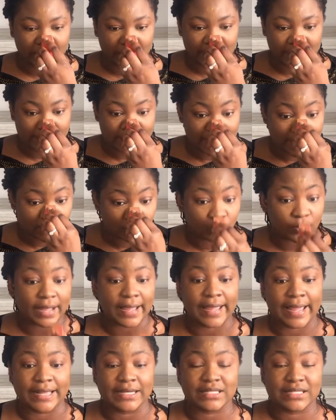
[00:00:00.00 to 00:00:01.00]
and that's why
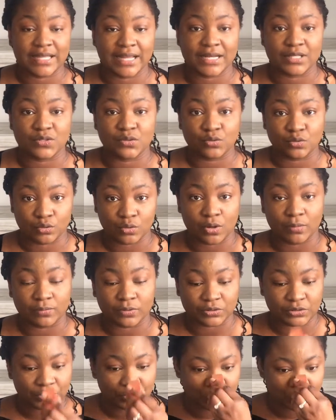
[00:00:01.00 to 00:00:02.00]
I decided to come
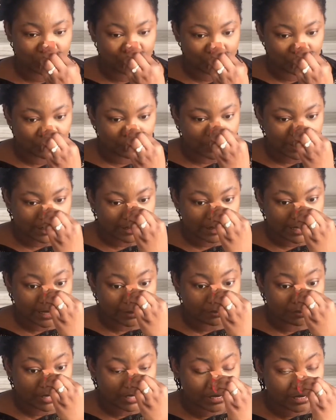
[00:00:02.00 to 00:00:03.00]
onto YouTube and start
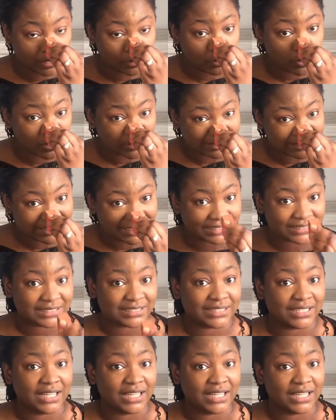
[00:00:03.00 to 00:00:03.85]
making content,